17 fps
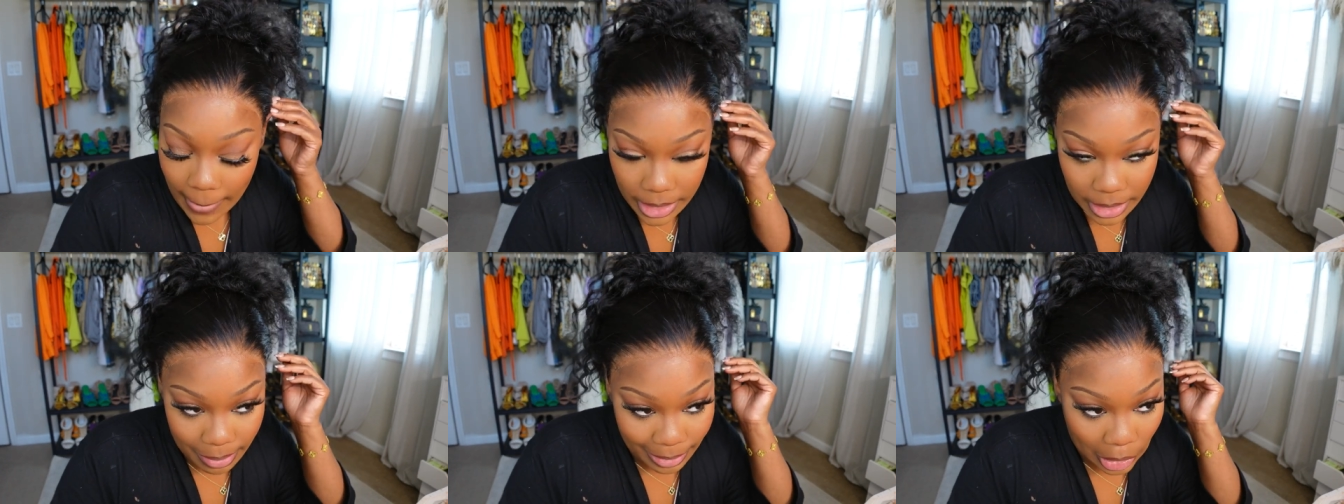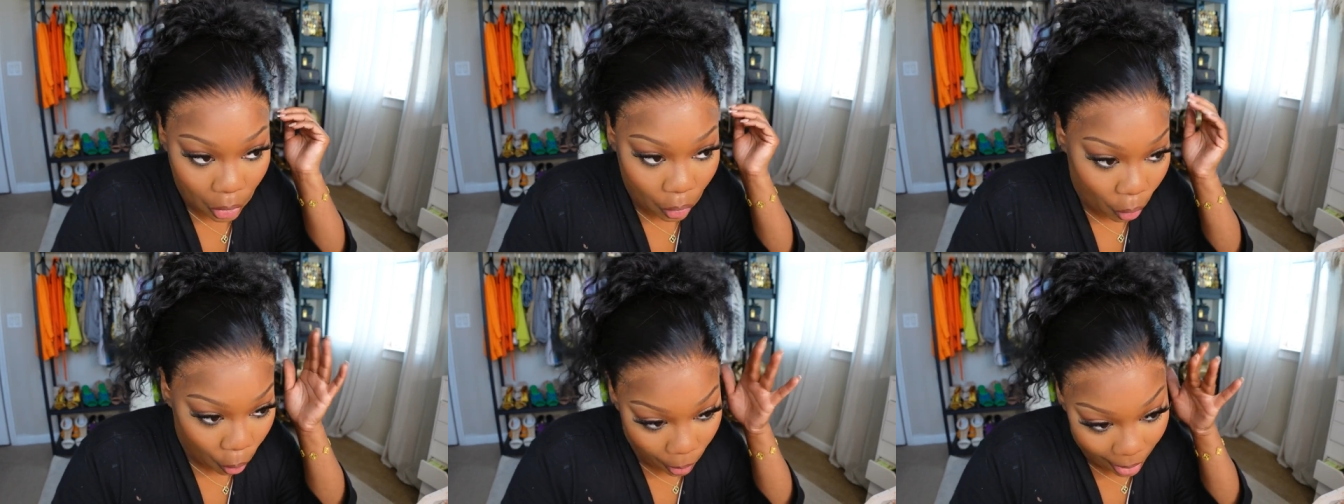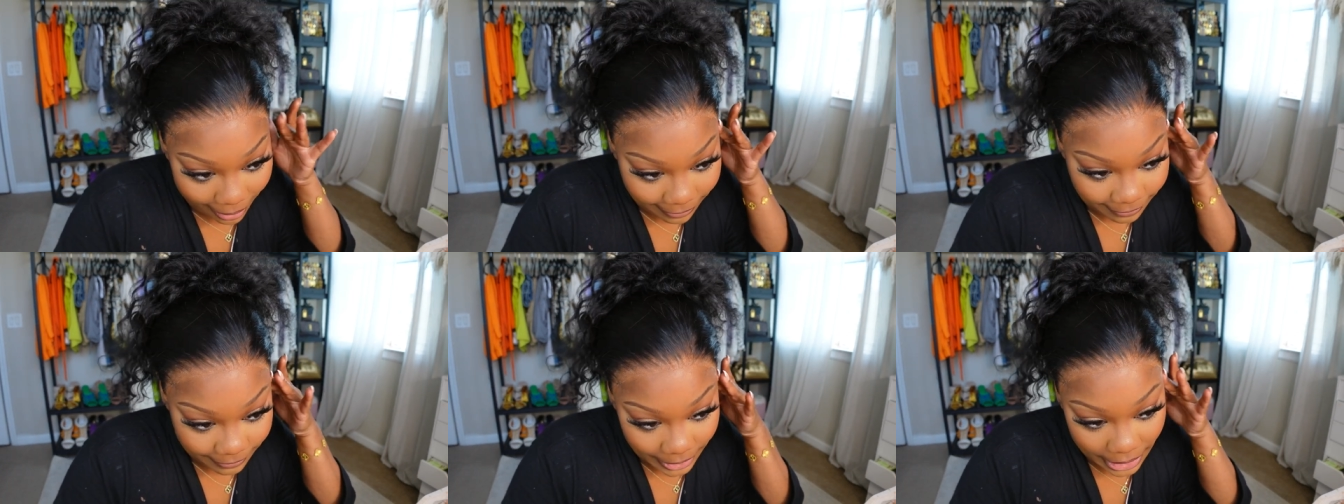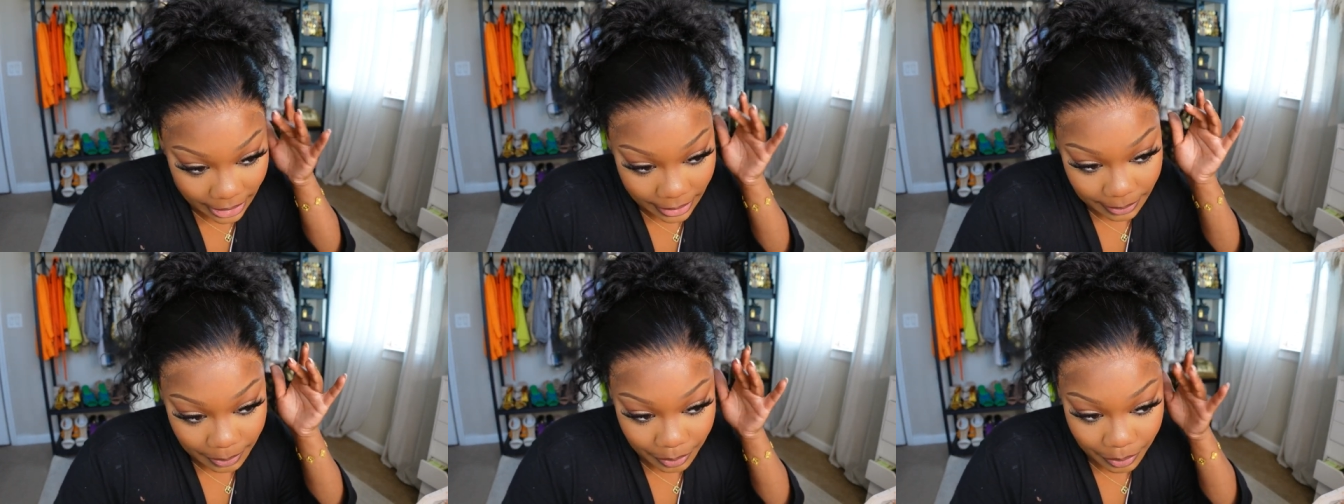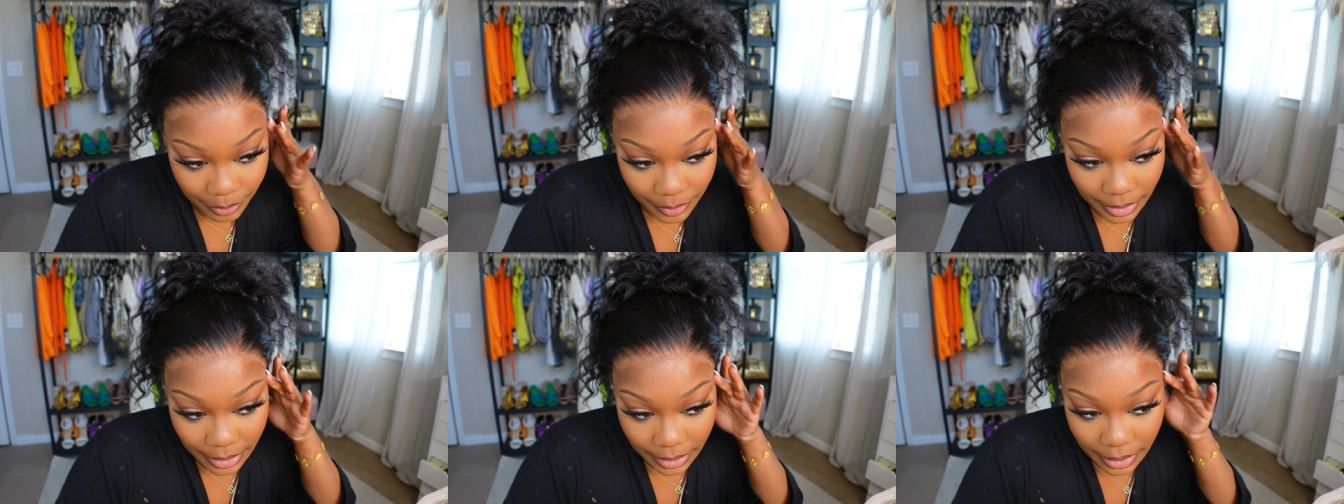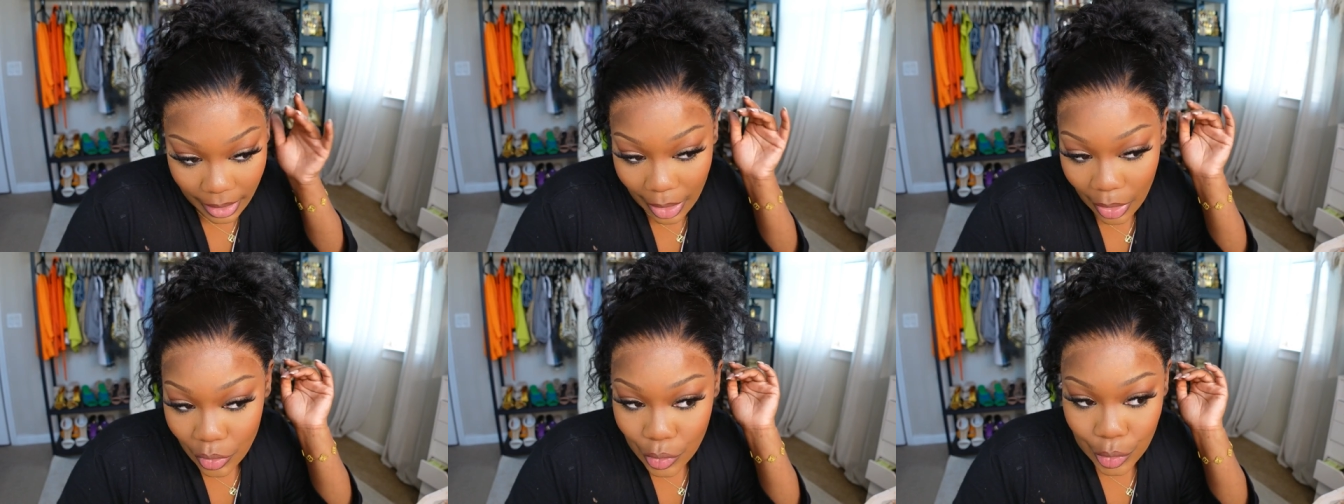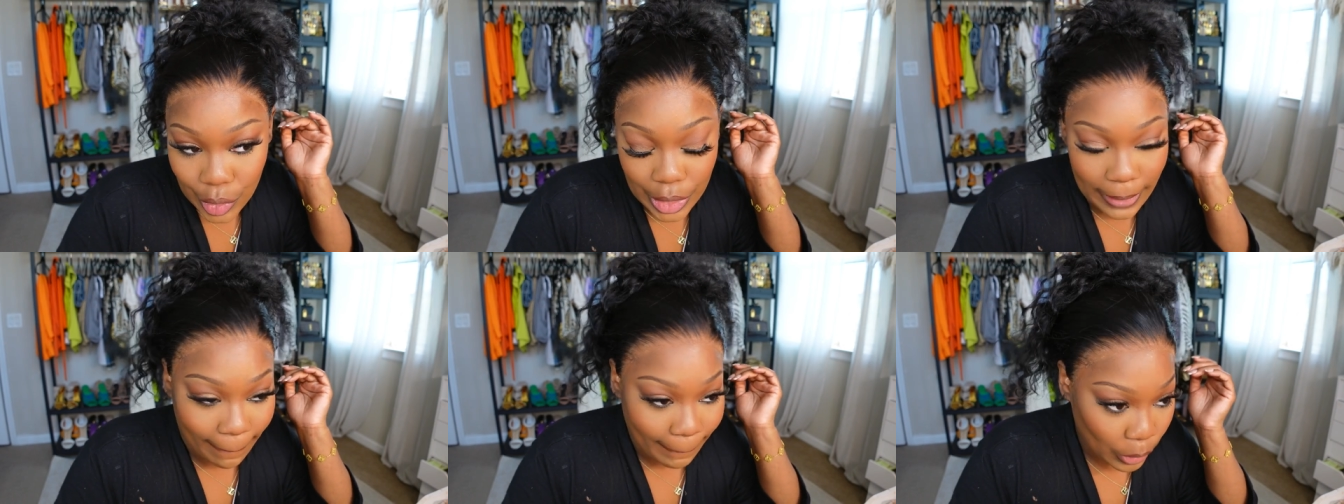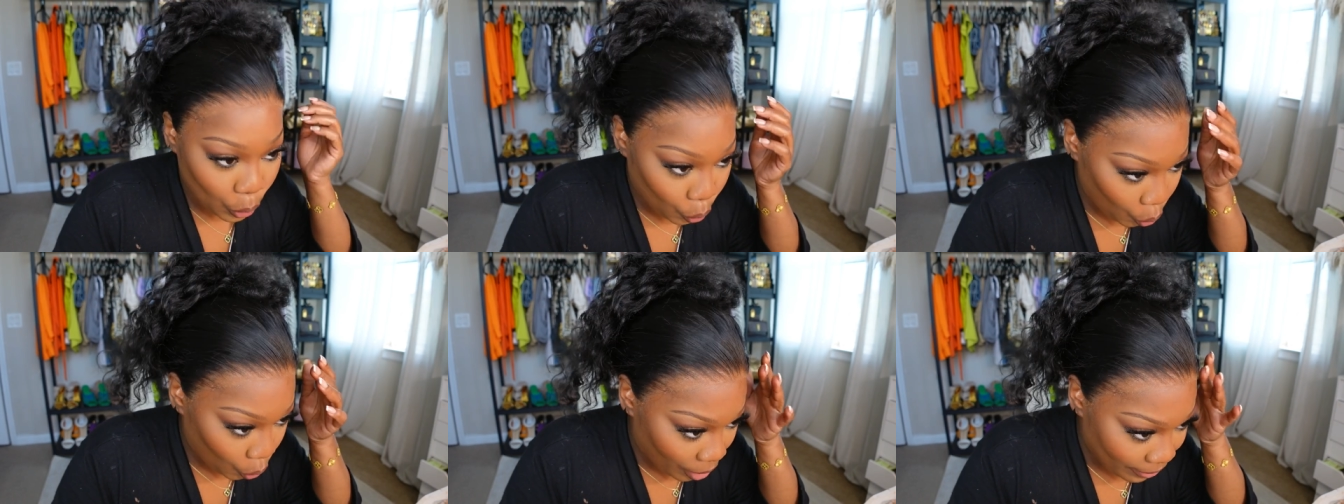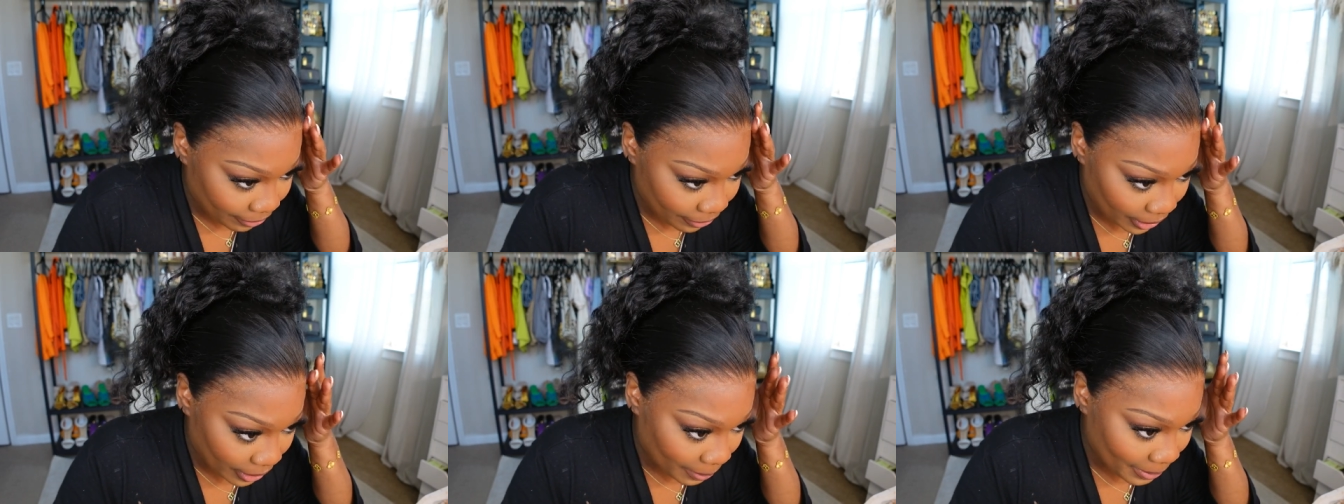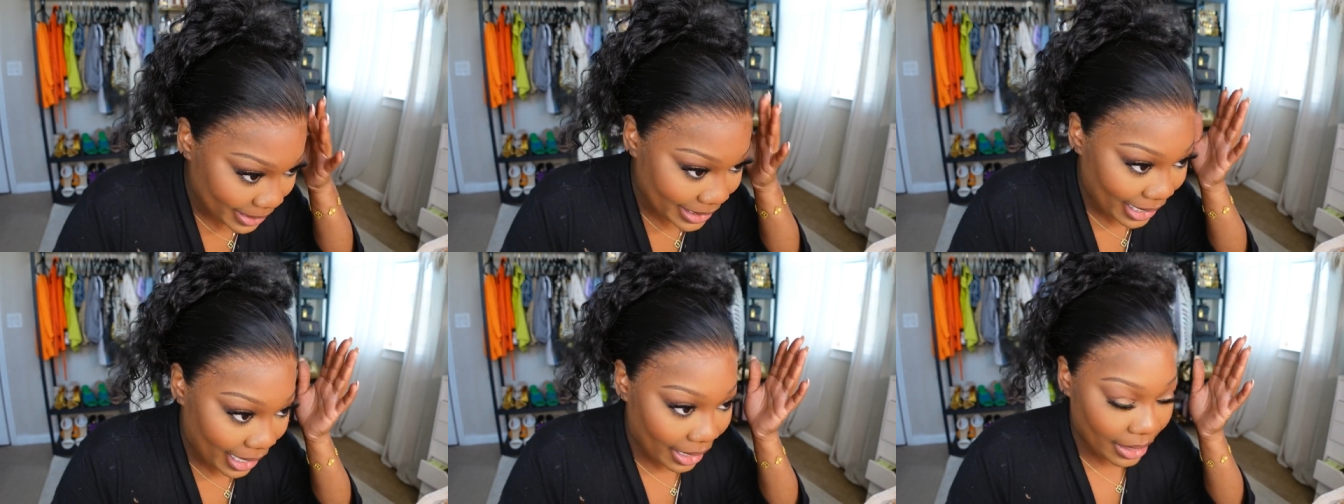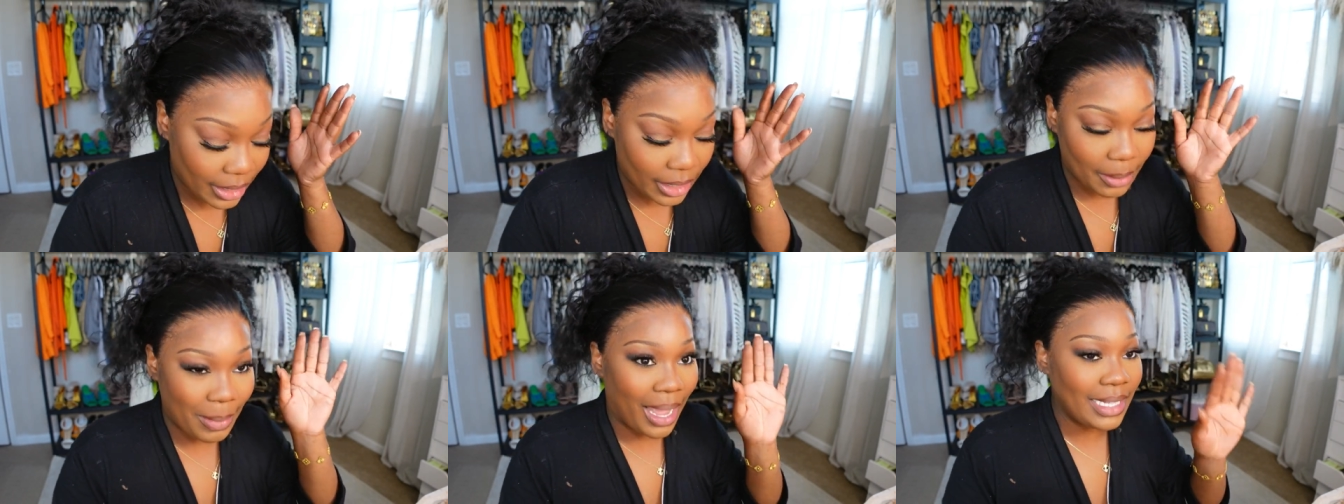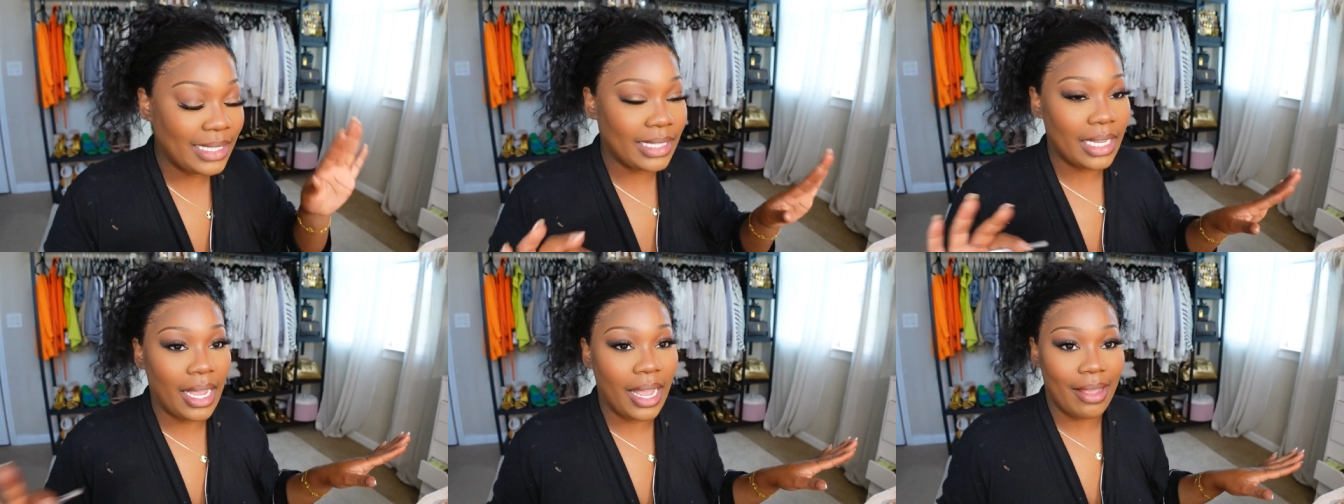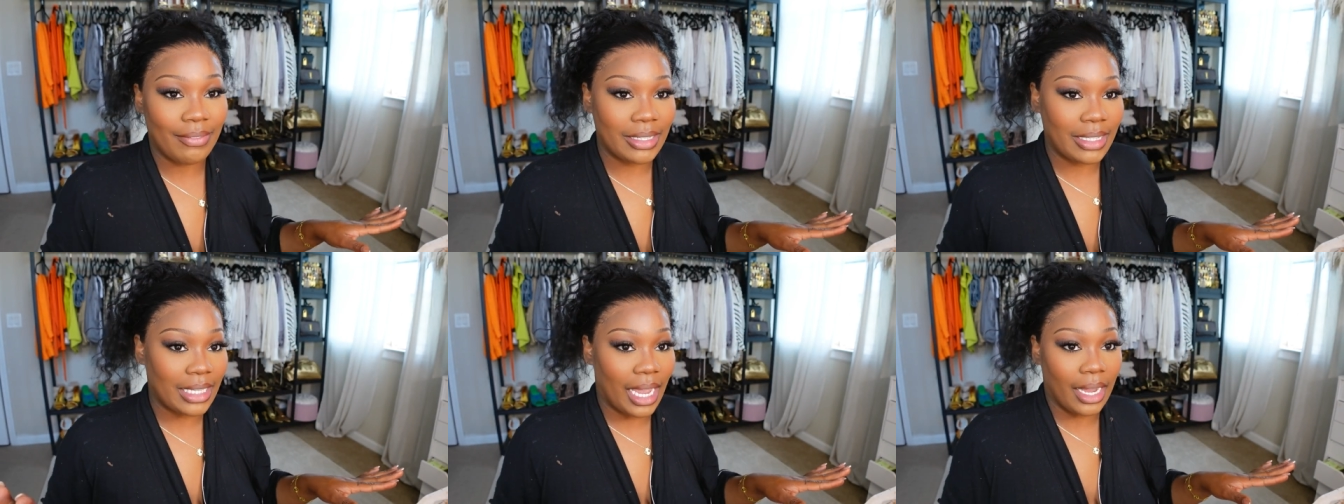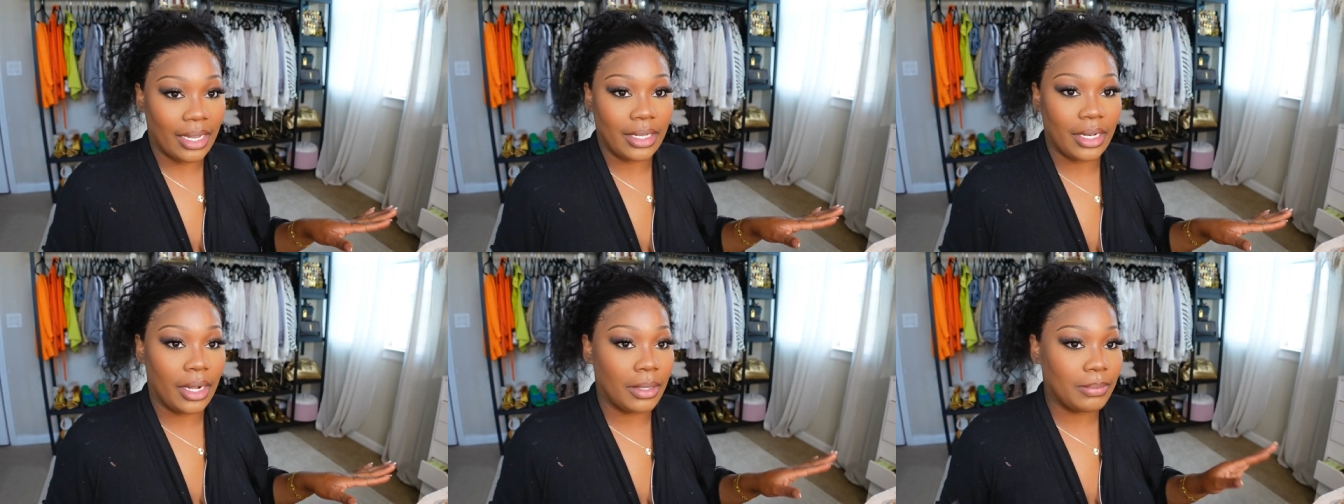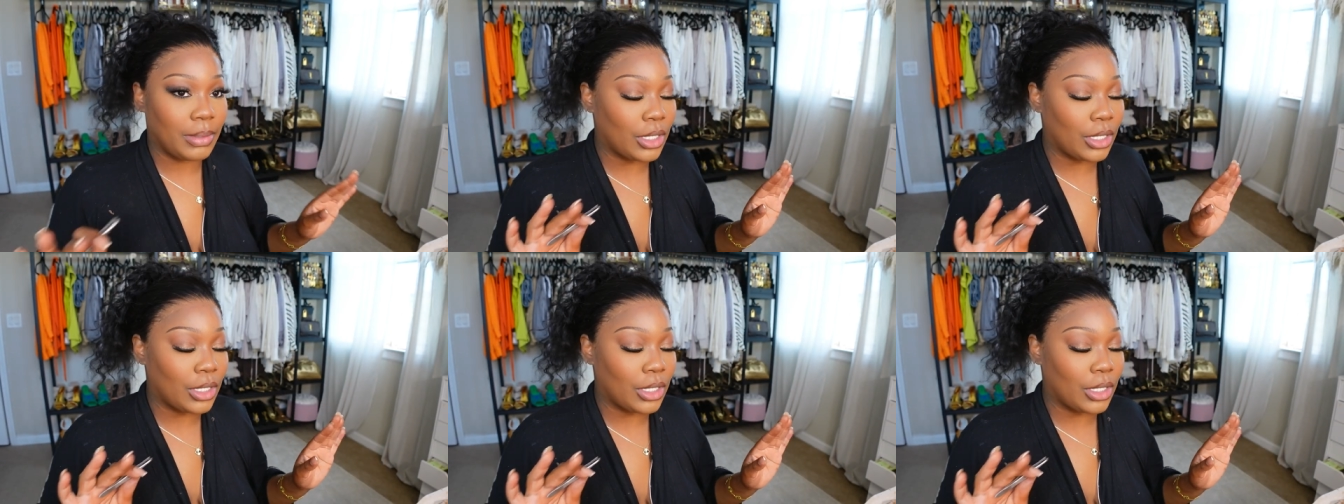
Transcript: Some coffee some coffin. I'm gonna tie it up. I still haven't tied it up.